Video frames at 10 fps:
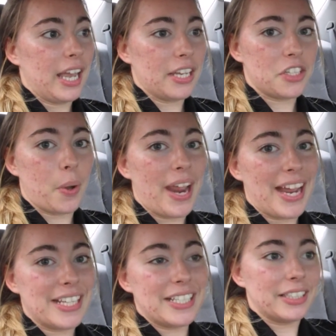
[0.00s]
And so I
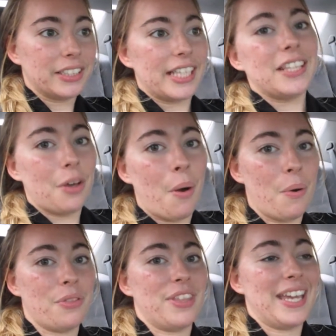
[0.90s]
had to delete the
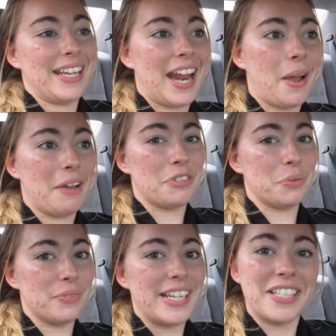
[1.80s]
whole thing, and now I have
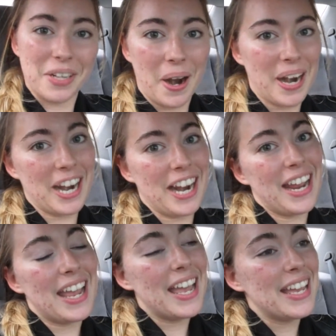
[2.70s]
to restart.
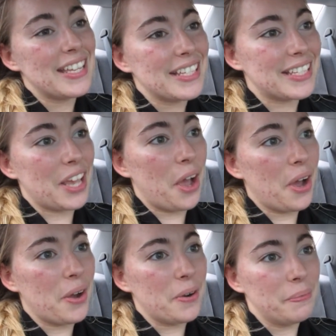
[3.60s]

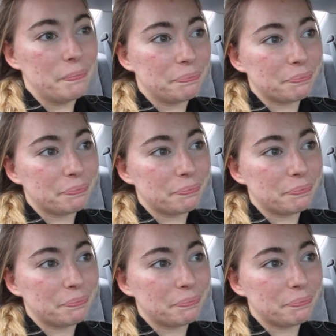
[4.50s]
So